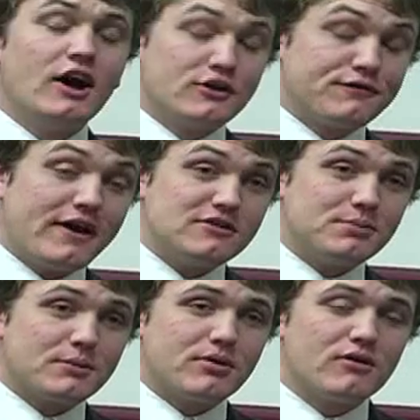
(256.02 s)
On your
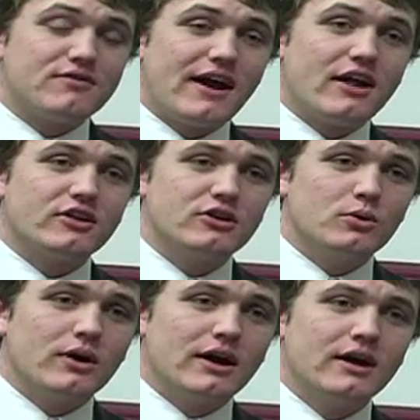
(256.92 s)
Facebook profile,
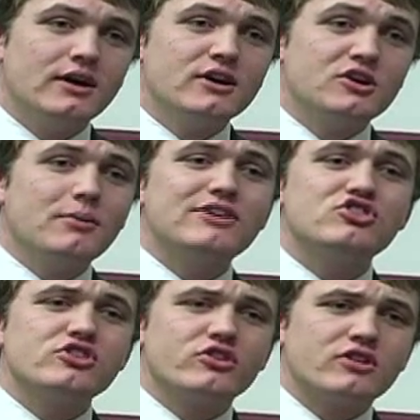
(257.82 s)
you, uh, you
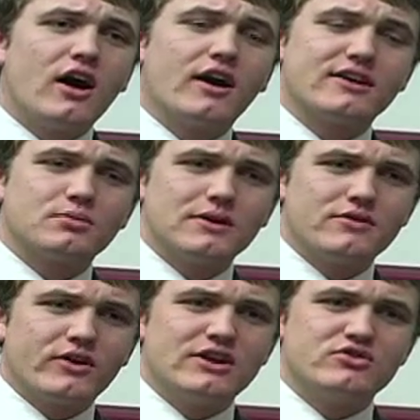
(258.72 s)
mentioned your dog as one
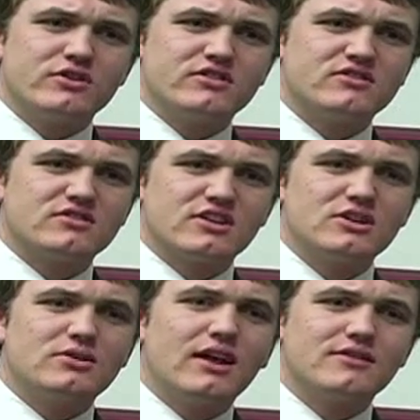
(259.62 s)
of your interests.
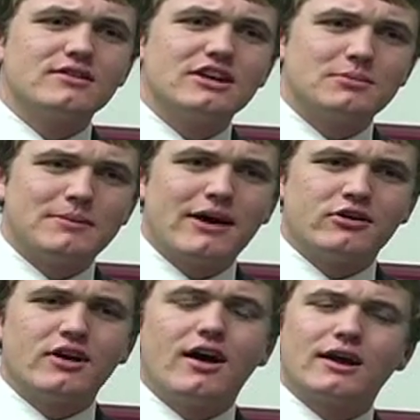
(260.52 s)
Can you tell us a little bit about
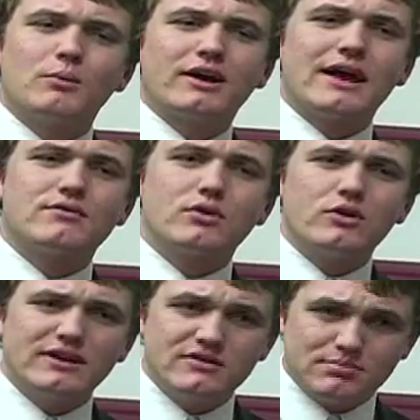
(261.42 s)
your dog and what kind of
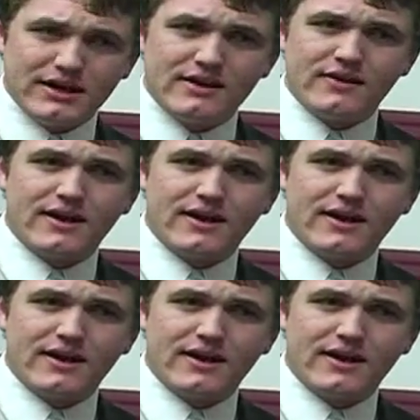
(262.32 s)
role he's played in the